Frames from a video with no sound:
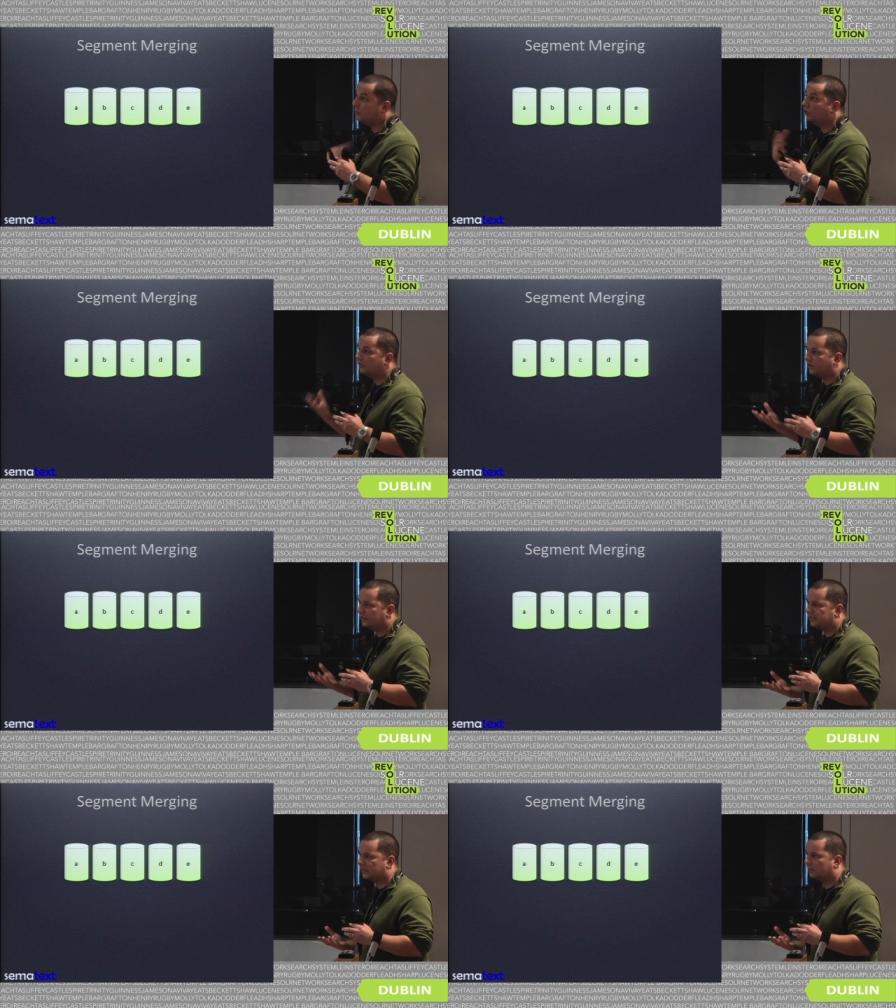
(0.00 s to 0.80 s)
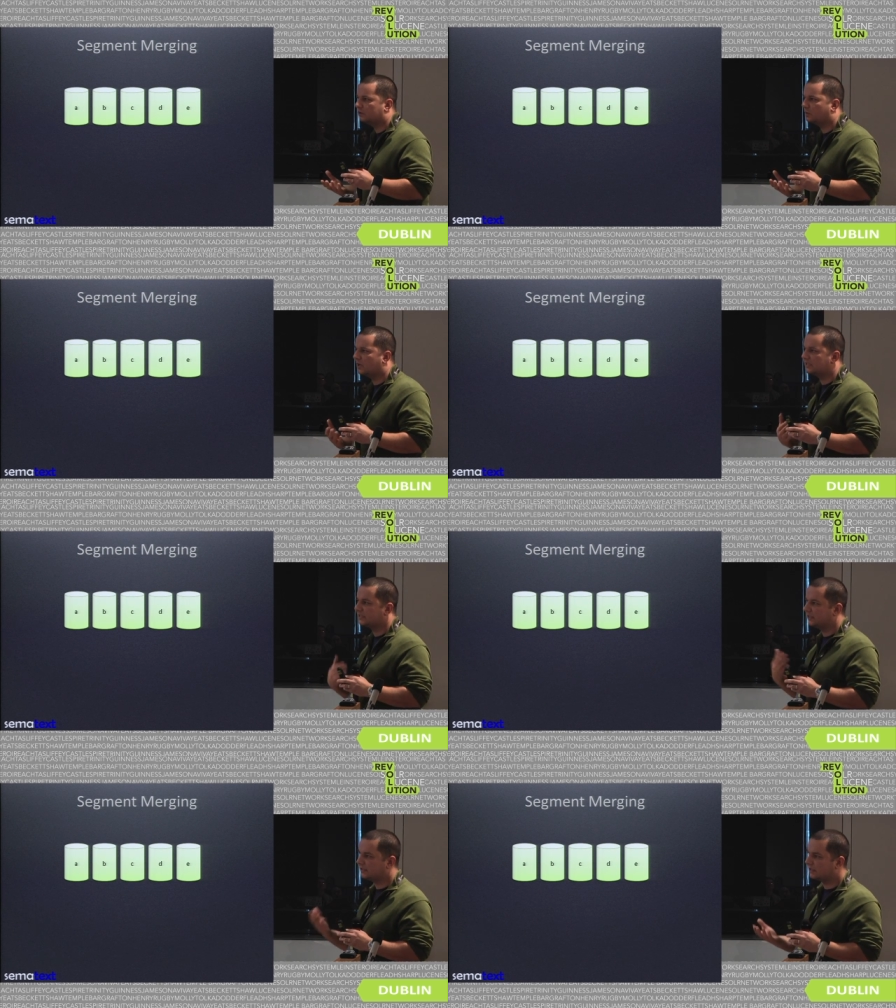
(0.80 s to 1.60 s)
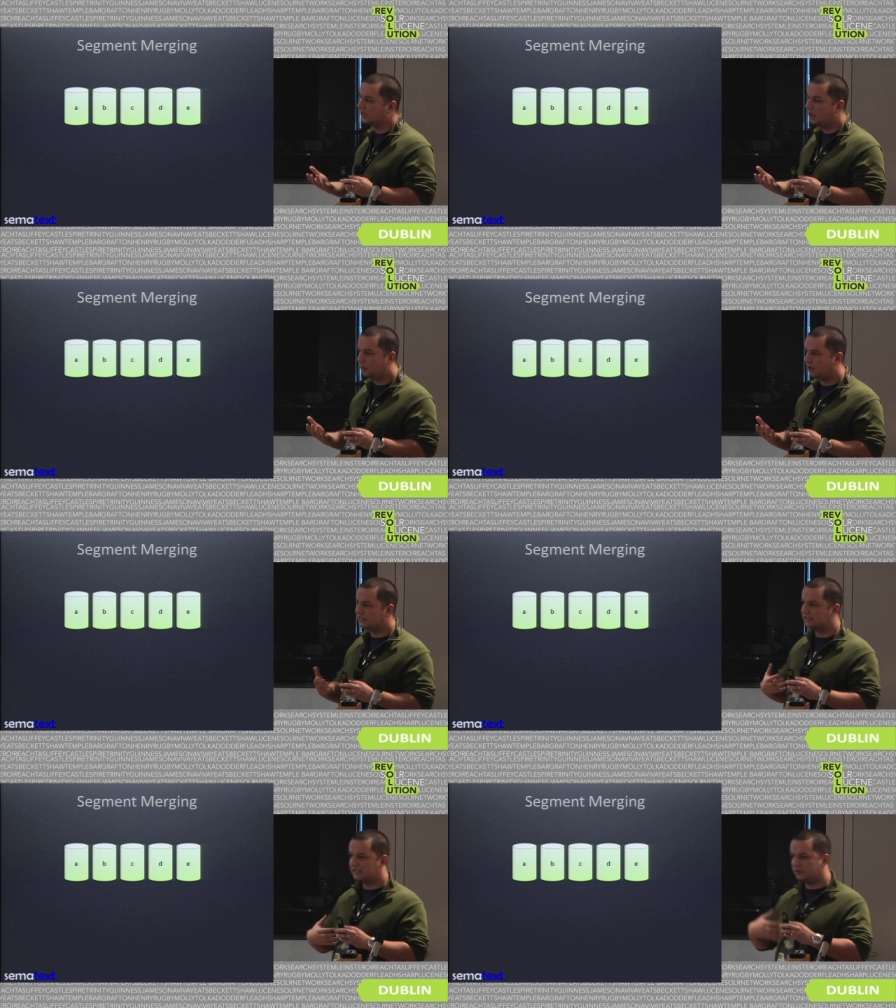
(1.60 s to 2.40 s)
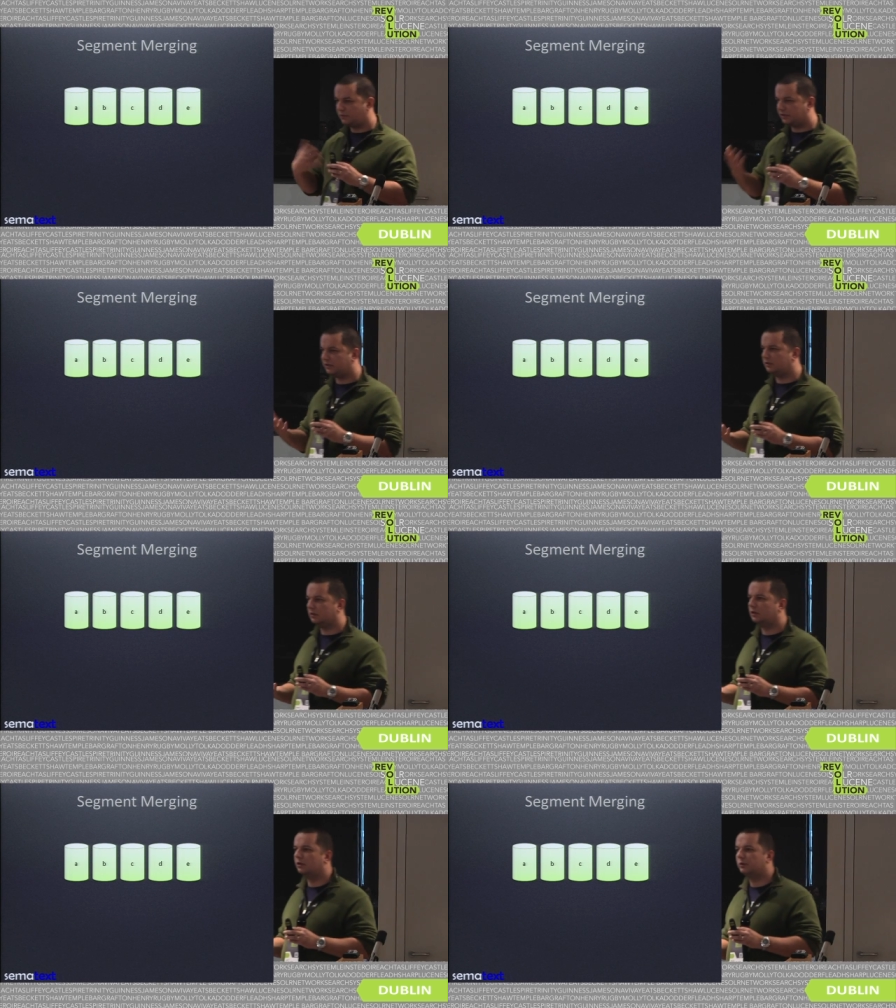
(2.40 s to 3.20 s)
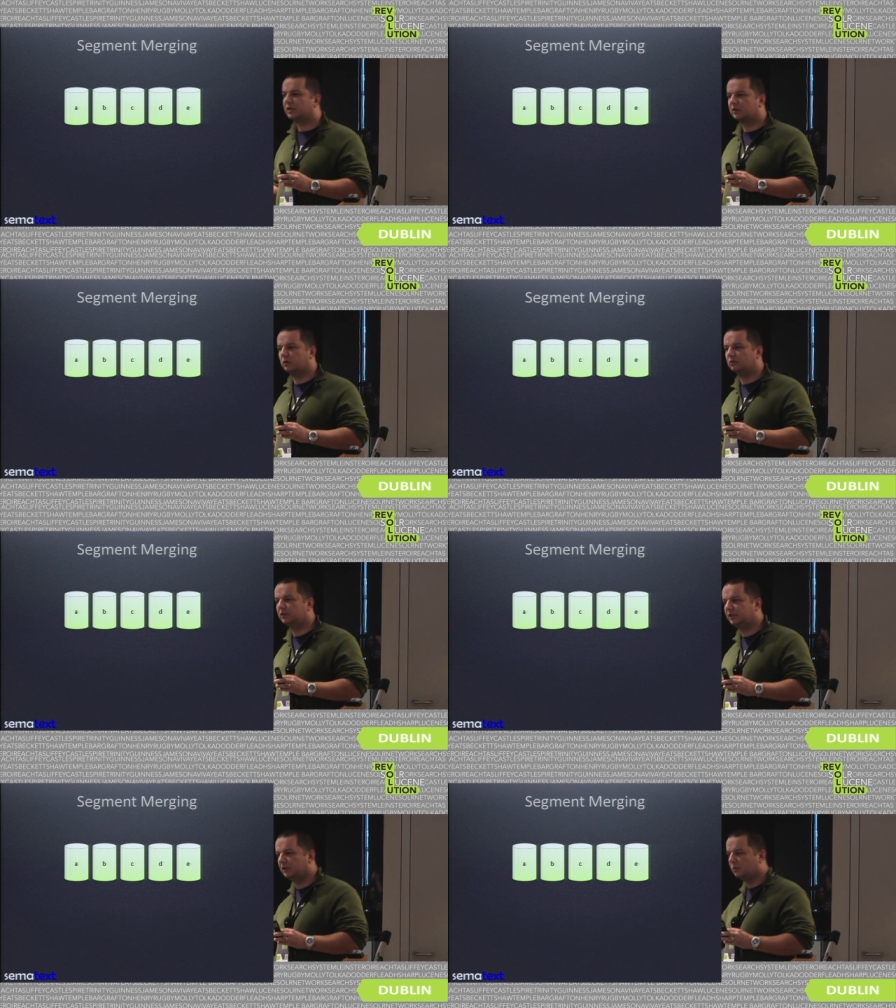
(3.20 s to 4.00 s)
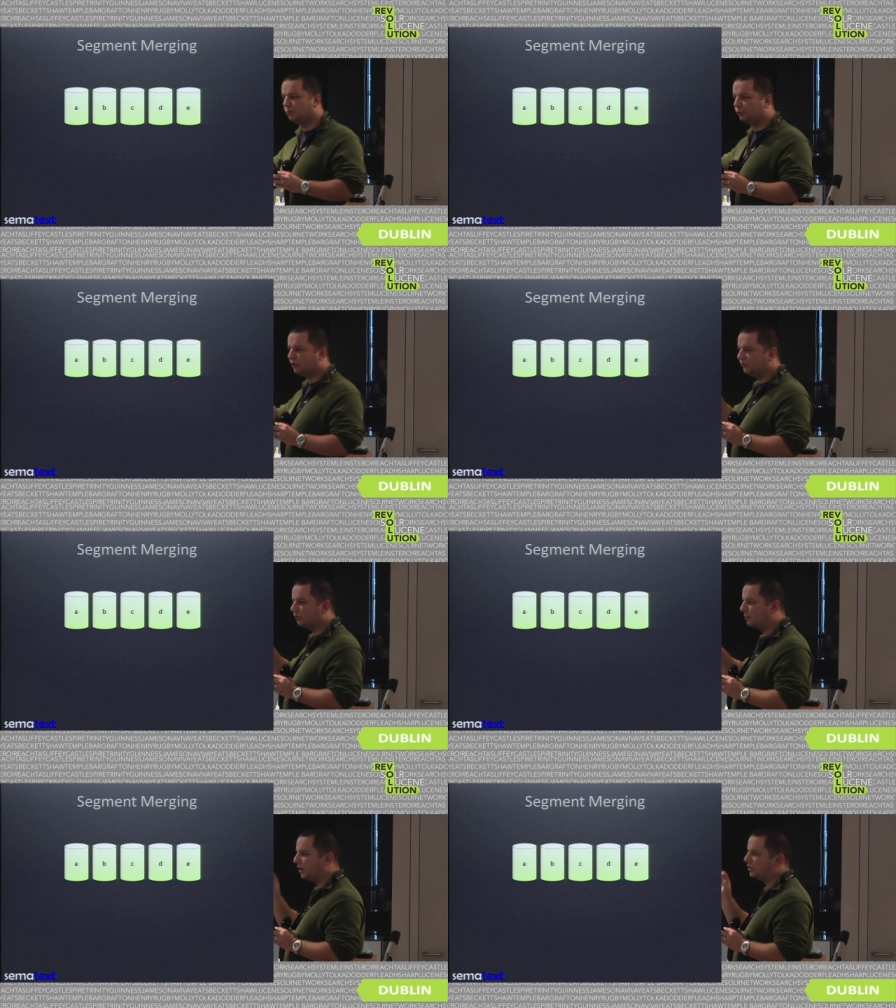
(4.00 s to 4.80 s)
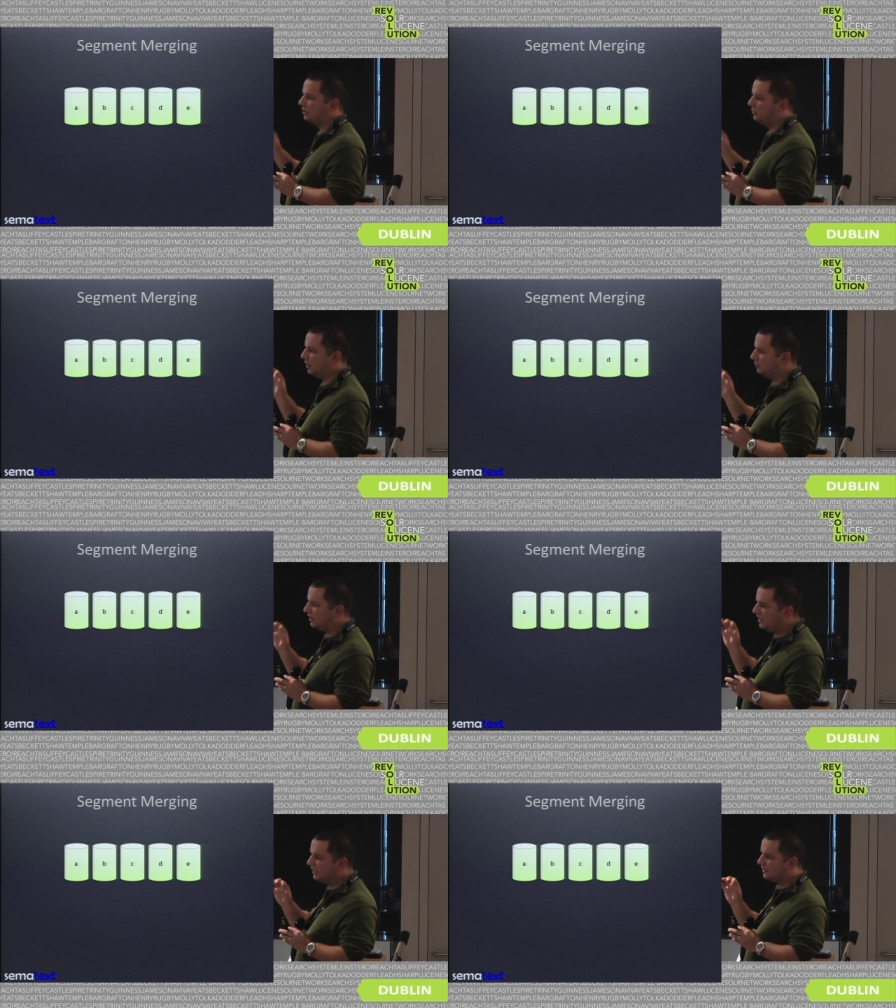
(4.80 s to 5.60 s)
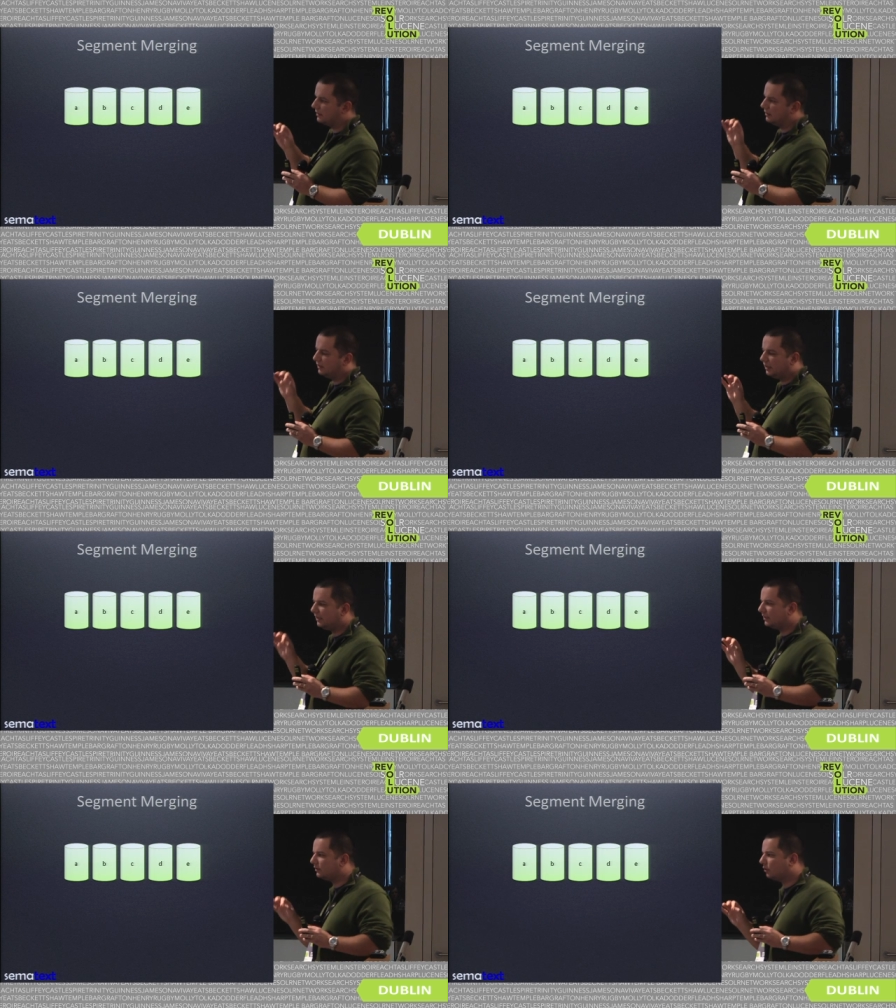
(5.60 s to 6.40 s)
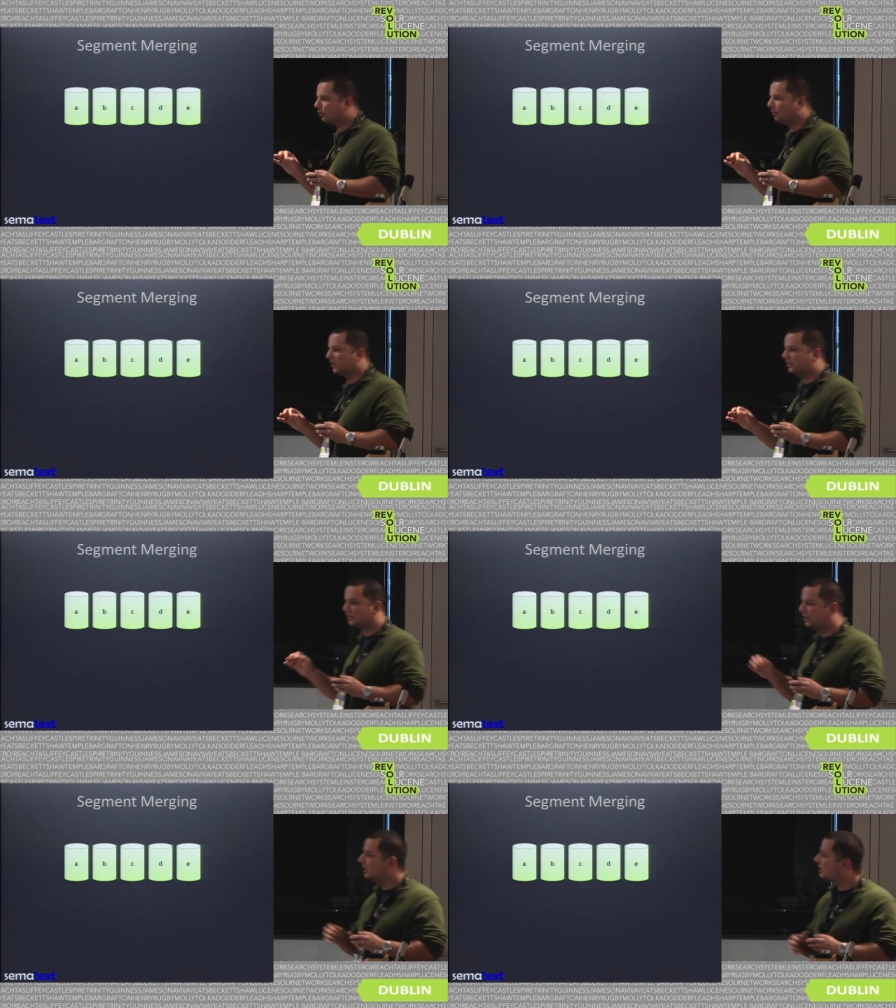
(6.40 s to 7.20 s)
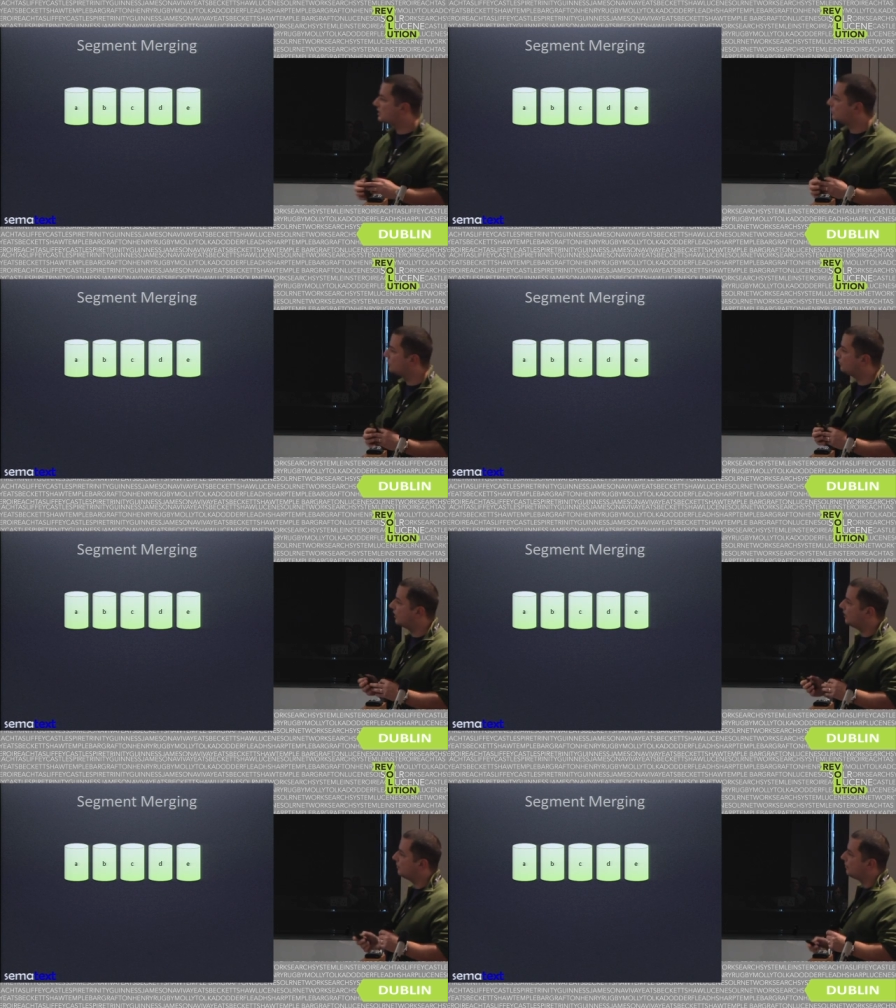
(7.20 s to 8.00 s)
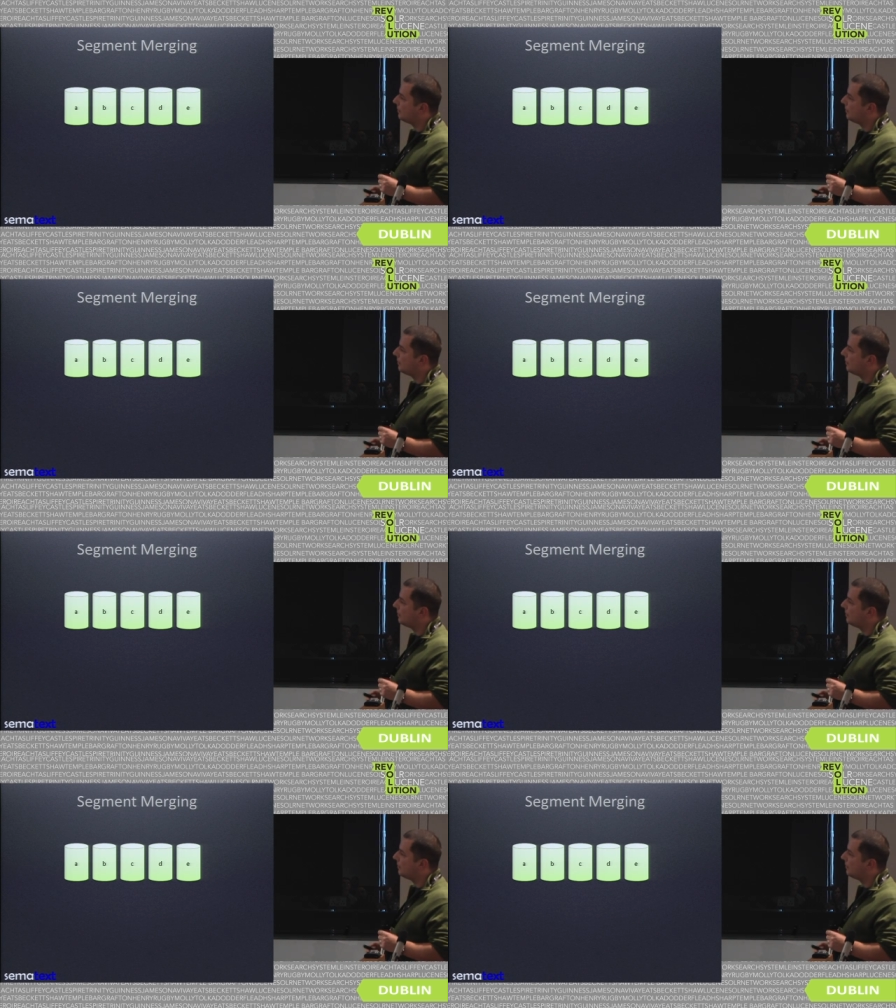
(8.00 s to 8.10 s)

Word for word: modify the segment once it, once it is written. You can only put information about delete, deleted documents, a small file.